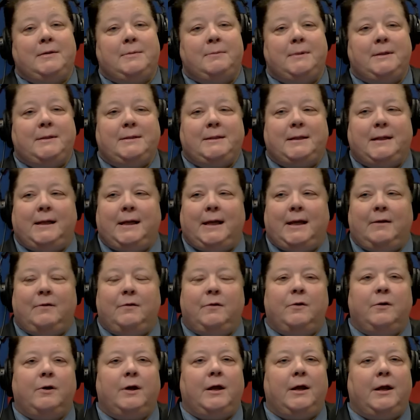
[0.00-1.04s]
Misty
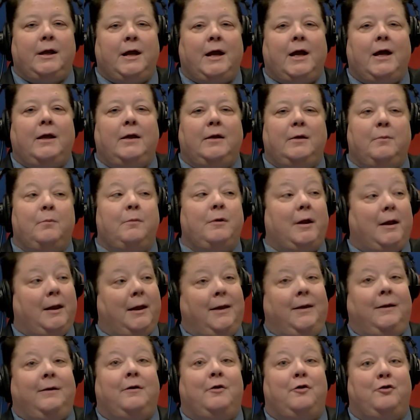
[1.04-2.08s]
Gaither, and I am
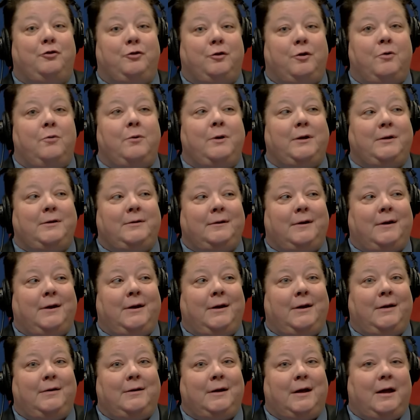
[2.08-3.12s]
like so
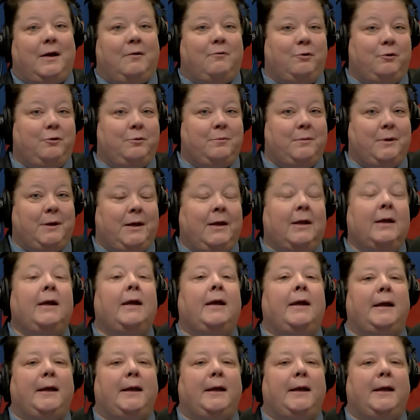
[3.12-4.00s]
excited to have with me